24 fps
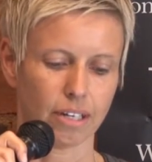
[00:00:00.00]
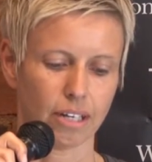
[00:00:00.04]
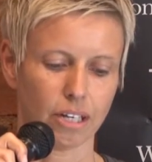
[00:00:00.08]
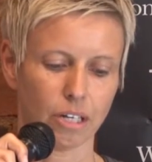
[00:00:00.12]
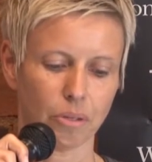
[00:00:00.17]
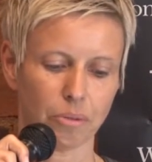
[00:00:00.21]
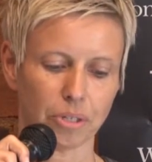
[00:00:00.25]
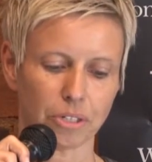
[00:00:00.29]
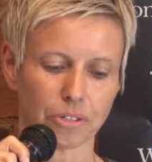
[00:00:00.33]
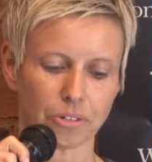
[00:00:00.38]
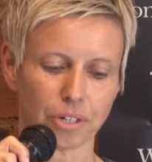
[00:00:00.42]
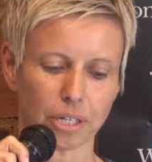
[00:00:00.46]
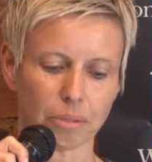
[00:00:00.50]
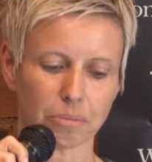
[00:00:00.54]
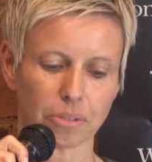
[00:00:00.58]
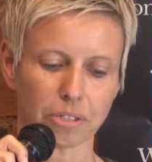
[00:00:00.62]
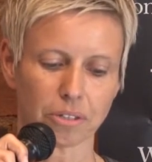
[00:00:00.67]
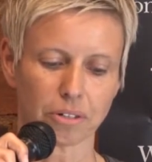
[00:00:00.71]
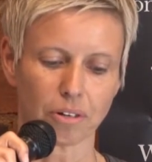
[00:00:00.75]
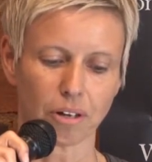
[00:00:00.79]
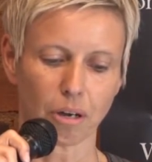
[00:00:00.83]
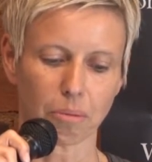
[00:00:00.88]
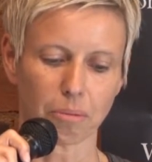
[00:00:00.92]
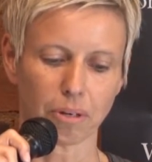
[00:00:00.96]
Louis draped
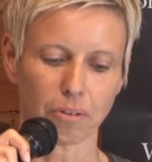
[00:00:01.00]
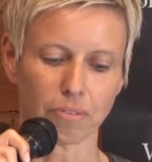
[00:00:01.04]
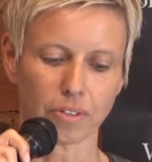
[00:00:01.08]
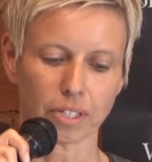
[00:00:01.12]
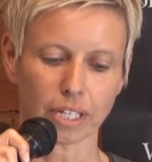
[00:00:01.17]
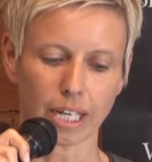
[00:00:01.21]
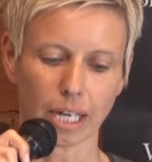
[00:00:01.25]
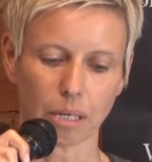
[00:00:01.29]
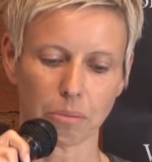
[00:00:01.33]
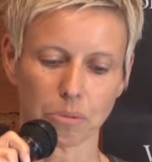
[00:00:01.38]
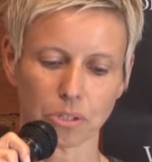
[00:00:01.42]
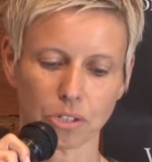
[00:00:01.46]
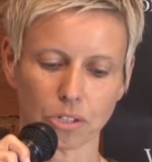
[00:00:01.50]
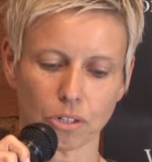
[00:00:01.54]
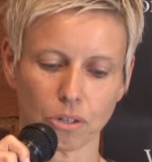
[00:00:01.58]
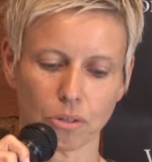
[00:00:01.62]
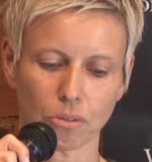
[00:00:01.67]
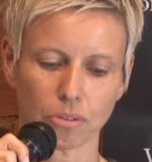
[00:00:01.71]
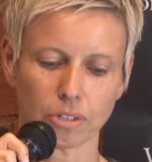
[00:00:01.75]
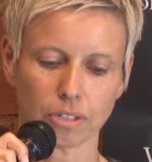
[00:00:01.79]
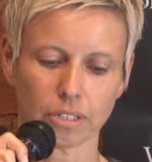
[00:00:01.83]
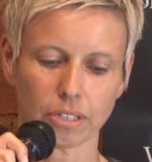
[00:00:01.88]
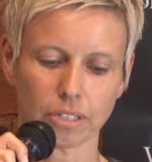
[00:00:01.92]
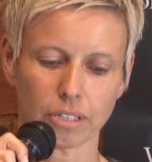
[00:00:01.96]
her arm over Gabe's
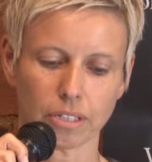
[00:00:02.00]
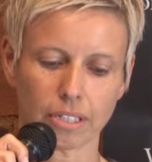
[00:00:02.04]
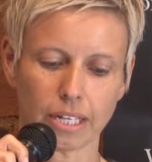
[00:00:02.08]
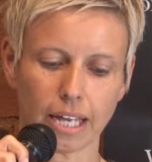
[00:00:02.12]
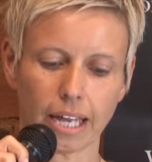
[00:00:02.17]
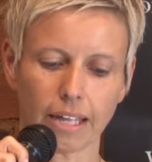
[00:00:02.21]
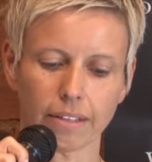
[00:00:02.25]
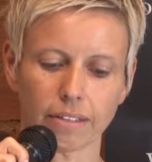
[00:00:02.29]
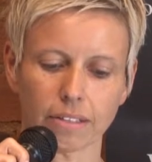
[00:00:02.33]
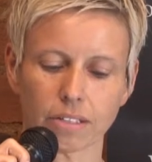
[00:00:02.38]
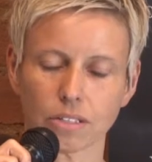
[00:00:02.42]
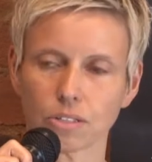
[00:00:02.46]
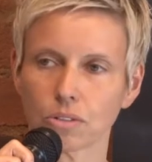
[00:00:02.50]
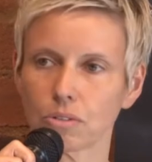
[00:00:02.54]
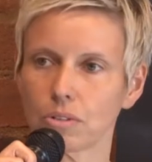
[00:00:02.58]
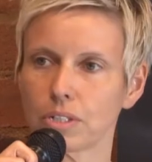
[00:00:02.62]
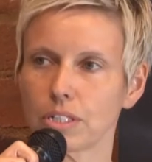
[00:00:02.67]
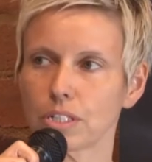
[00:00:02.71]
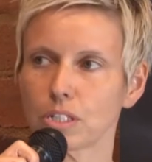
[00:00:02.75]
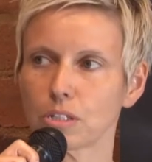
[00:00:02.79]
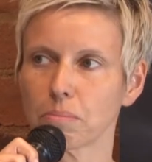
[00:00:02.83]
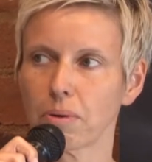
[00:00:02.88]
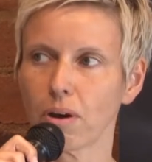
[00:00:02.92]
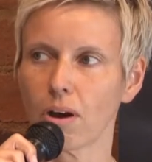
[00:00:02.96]
shoulder, and Heather saw
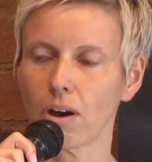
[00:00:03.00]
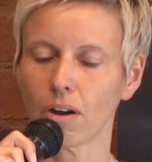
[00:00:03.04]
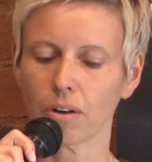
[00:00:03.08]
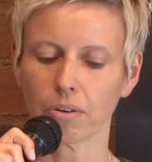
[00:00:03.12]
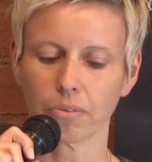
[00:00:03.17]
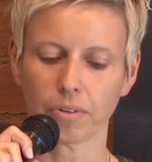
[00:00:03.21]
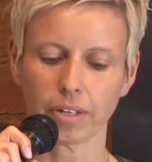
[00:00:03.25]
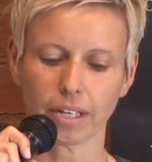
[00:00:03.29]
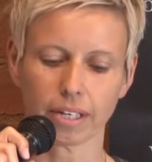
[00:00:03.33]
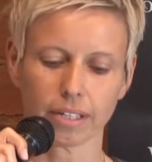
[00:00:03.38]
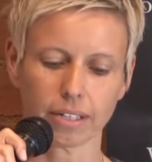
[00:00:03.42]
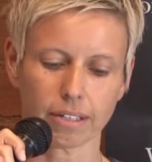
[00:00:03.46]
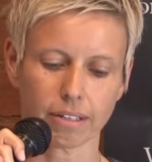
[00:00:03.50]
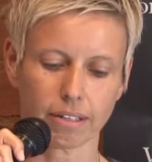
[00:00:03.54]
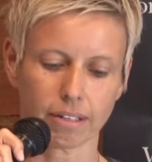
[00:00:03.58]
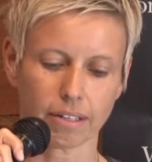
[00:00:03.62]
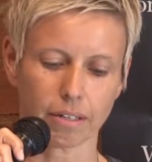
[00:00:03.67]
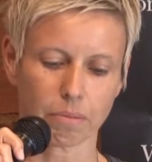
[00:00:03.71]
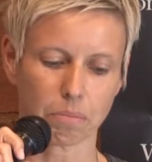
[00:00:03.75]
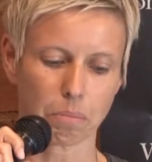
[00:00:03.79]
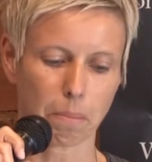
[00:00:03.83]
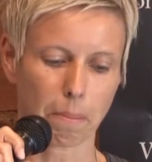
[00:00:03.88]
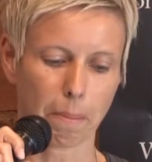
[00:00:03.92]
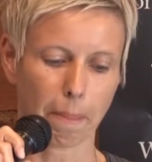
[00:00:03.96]
his spark
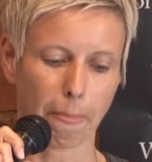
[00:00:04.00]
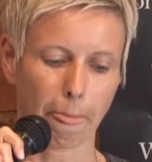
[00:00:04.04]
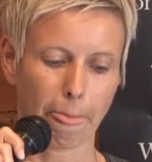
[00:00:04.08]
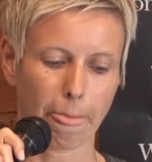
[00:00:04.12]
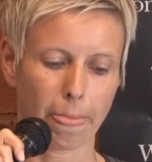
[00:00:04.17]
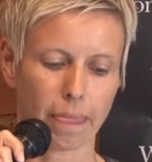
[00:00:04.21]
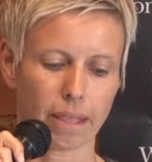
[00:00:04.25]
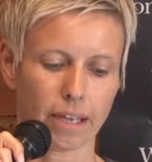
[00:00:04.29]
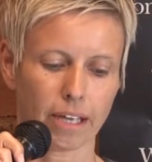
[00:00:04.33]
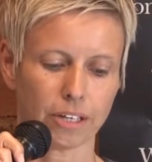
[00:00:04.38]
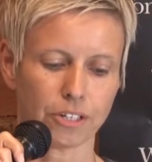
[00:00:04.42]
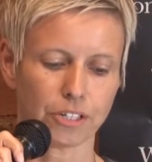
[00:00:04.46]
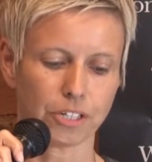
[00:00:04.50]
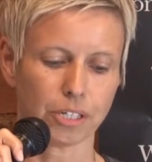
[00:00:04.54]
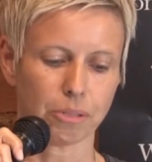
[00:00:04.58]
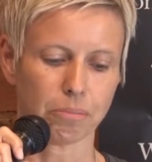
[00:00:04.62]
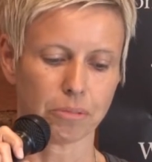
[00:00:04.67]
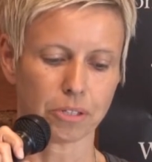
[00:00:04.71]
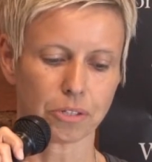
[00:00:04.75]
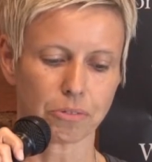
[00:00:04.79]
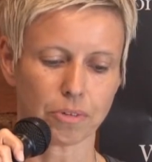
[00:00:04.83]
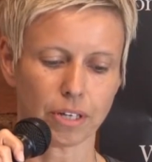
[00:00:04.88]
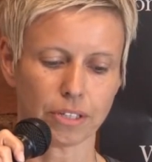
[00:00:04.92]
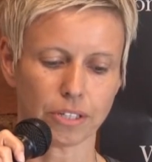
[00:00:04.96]
reignite. Had she
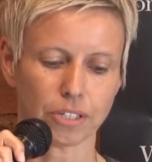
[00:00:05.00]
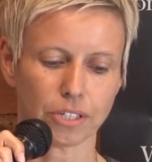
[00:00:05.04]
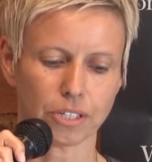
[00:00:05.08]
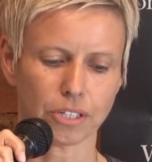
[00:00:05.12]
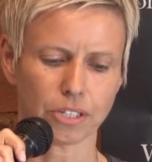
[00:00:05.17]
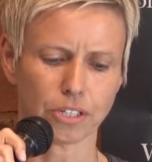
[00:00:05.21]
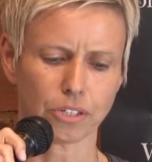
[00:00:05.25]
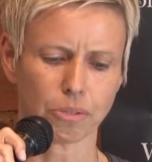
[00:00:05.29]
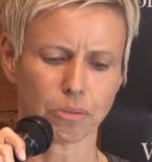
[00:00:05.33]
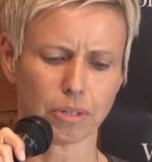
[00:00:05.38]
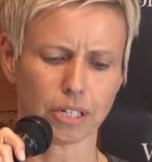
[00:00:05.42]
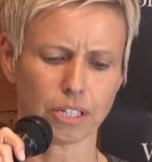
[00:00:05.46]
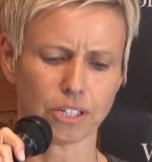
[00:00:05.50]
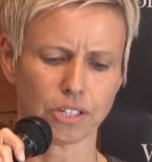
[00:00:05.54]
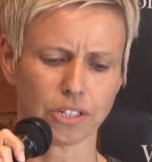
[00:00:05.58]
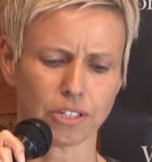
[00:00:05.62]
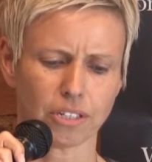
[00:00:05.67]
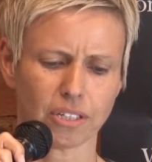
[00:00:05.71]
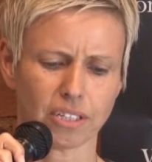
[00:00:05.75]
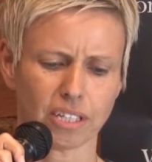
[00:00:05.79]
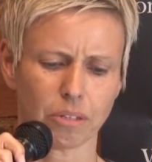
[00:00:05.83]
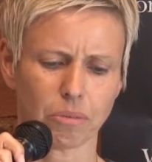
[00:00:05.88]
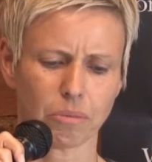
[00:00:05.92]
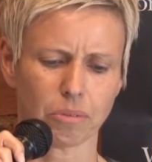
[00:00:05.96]
misread the
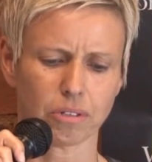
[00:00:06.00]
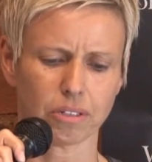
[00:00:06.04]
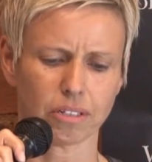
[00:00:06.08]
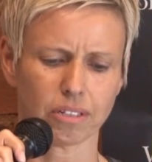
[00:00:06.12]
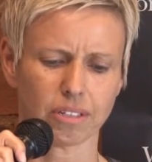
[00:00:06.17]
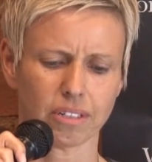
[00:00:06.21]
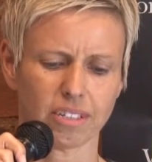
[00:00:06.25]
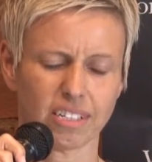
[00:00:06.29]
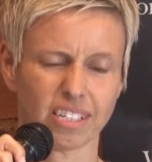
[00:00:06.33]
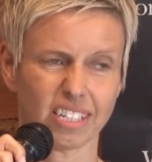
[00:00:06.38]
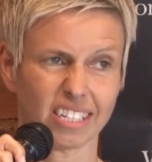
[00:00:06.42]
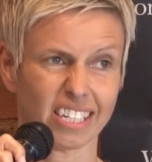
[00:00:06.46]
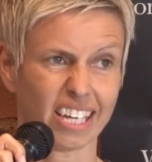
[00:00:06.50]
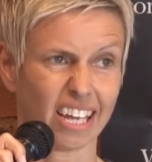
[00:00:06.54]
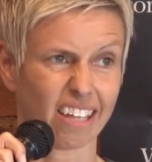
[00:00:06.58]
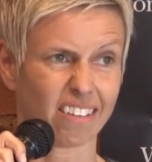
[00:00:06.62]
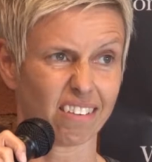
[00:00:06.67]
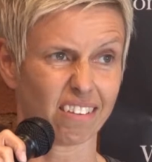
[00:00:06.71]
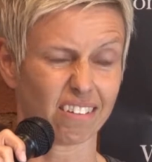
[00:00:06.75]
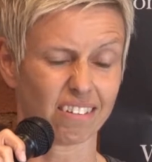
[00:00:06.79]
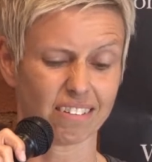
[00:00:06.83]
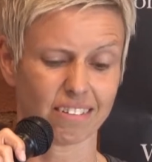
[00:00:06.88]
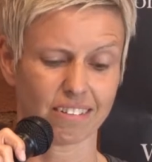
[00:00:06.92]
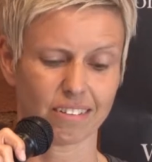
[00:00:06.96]
situation and they were
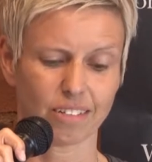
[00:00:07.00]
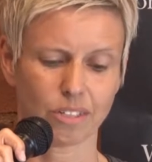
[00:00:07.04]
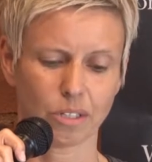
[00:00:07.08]
together?